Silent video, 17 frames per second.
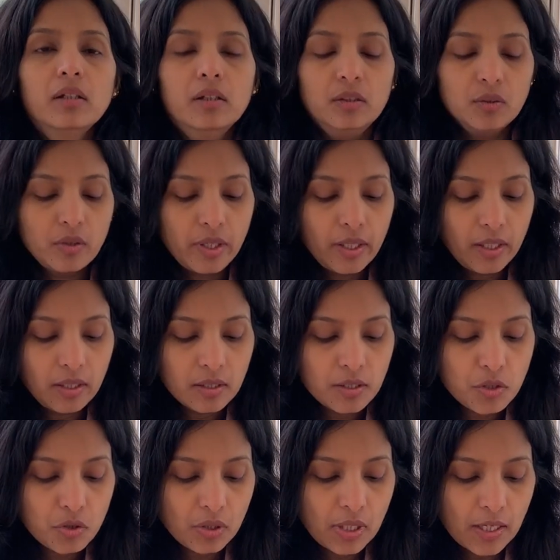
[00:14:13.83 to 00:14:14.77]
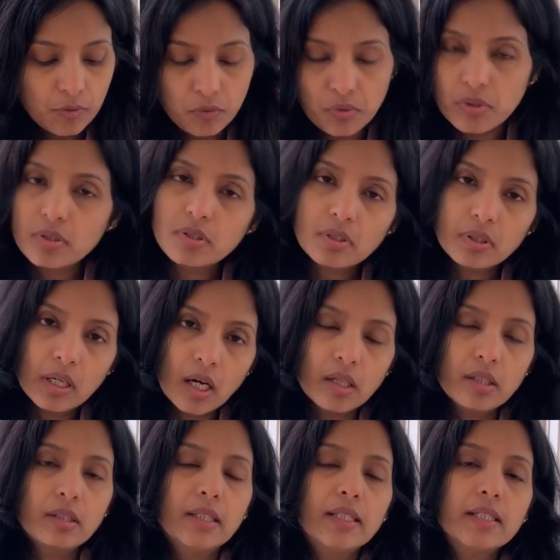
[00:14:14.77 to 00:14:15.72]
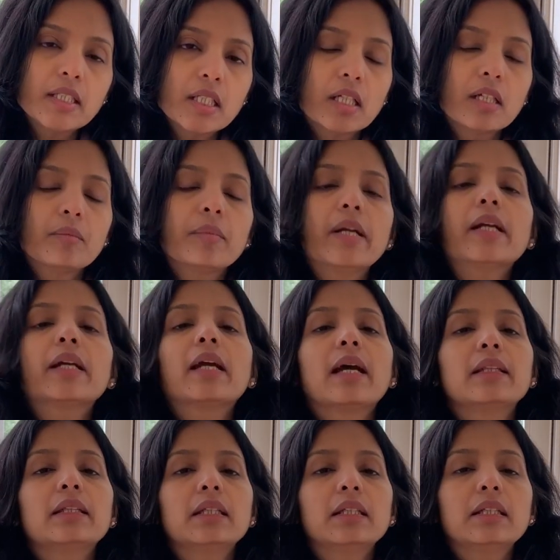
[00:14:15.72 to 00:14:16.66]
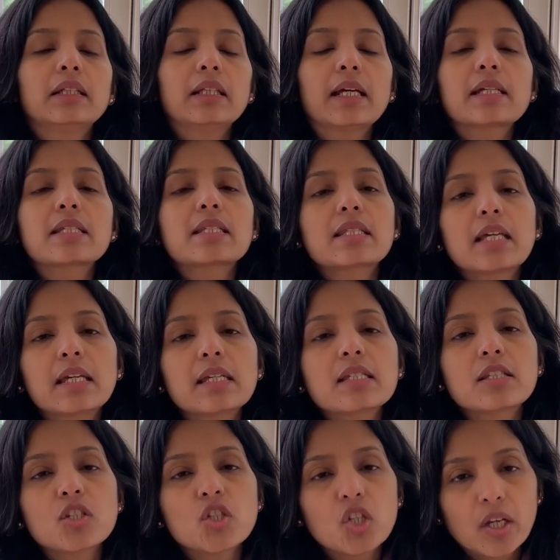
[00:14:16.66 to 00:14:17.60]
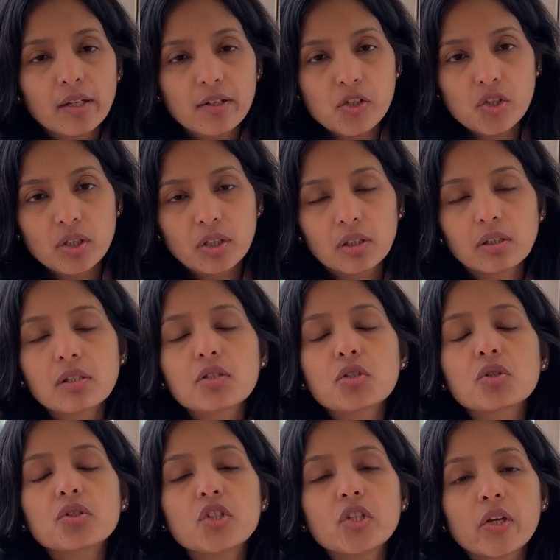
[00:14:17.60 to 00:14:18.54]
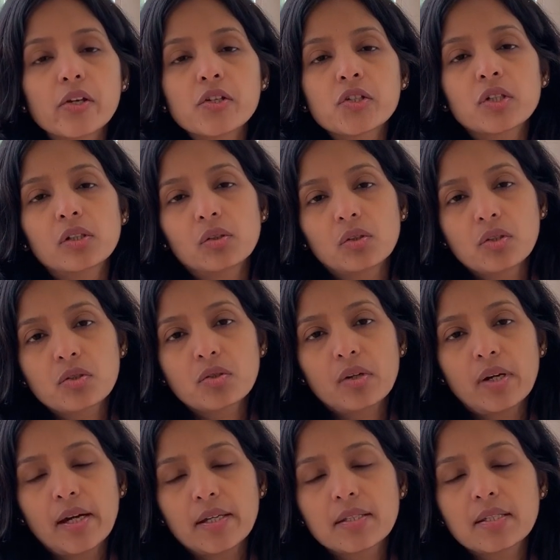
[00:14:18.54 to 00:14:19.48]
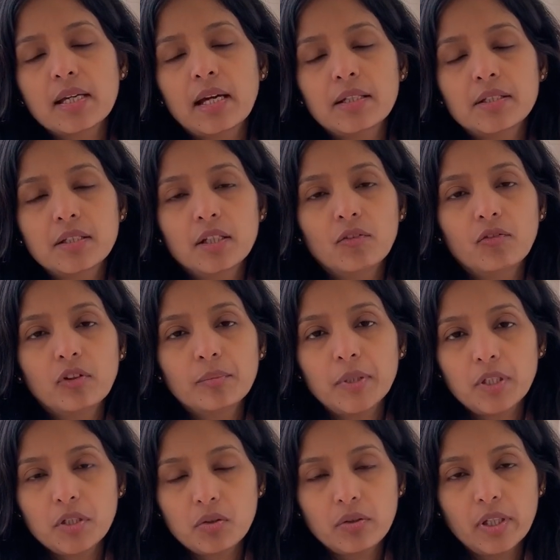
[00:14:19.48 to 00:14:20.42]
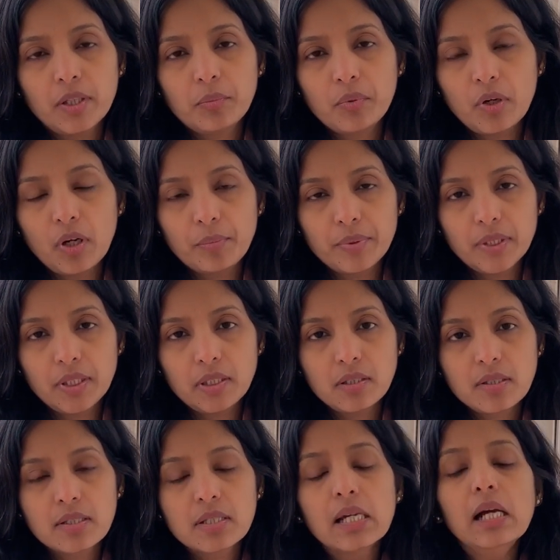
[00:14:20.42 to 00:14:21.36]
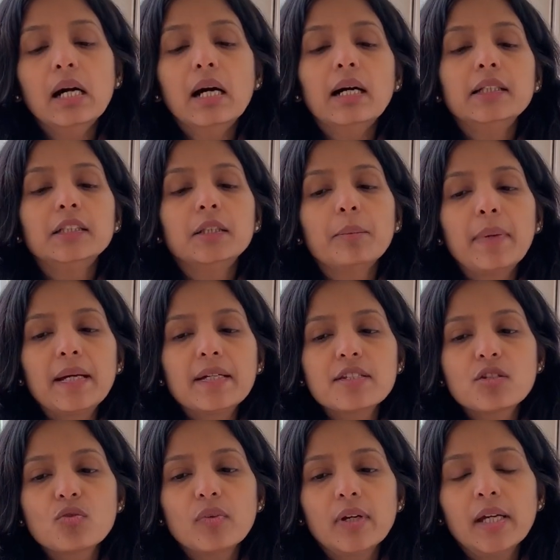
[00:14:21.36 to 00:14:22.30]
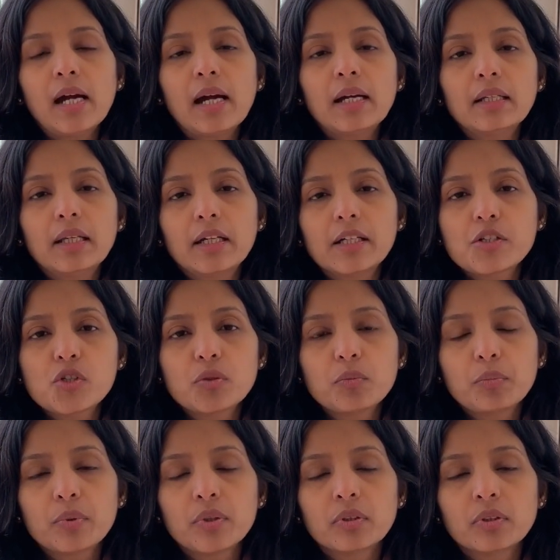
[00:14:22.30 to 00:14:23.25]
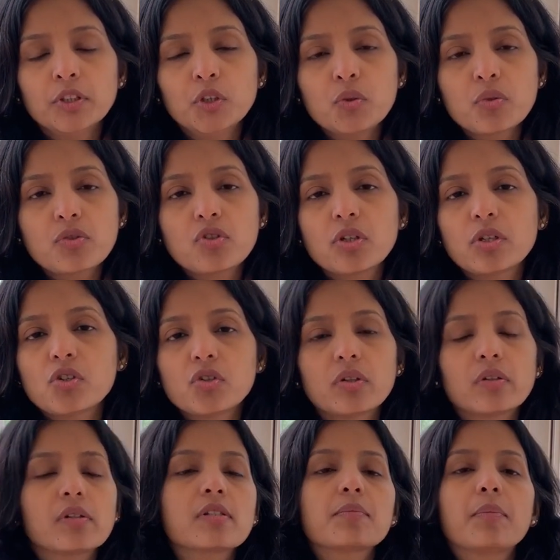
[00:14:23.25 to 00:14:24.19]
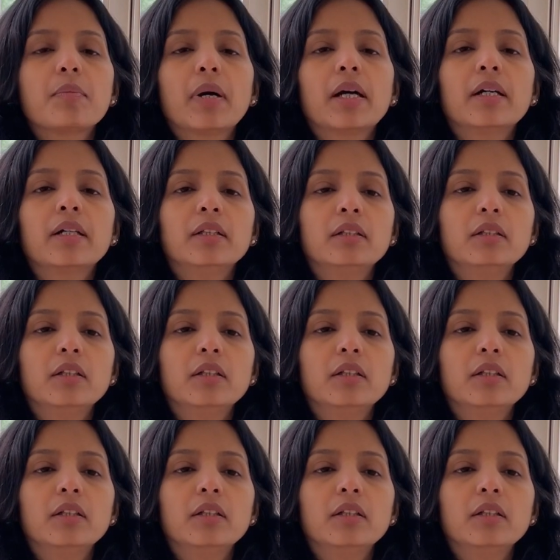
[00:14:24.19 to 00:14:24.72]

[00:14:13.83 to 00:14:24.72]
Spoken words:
Okay, so that was garlic, turmeric, and then the next thing is ginger. So ginger also has anti-inflammatory properties. The best way I like to use ginger is by